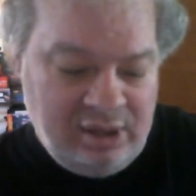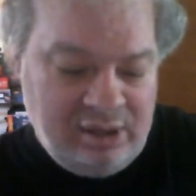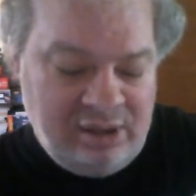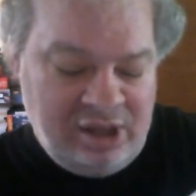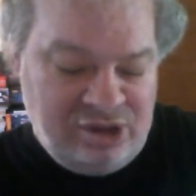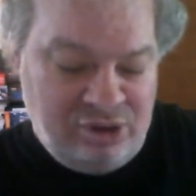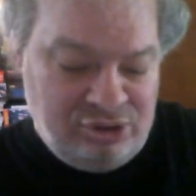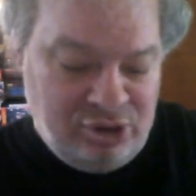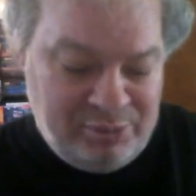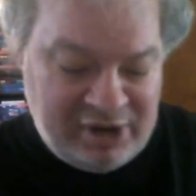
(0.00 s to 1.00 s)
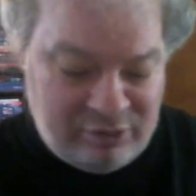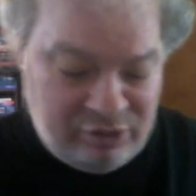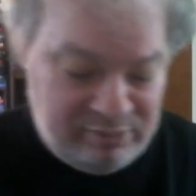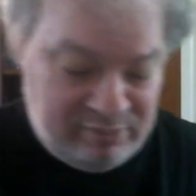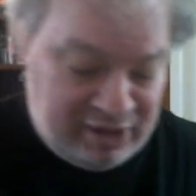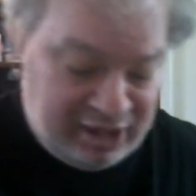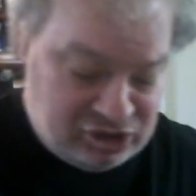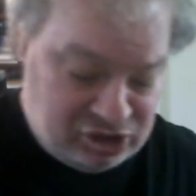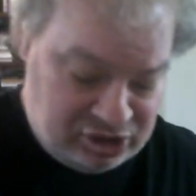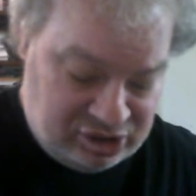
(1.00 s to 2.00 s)
I don't know, but I would
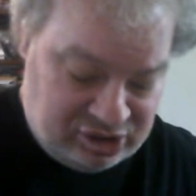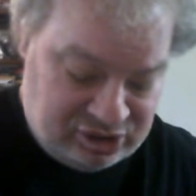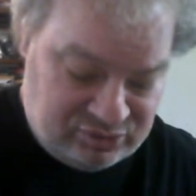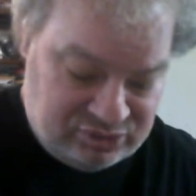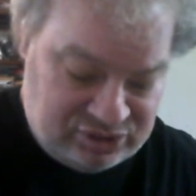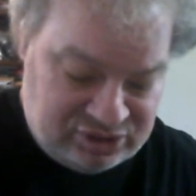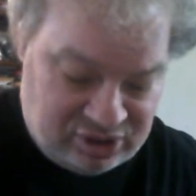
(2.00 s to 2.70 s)
imagine that this was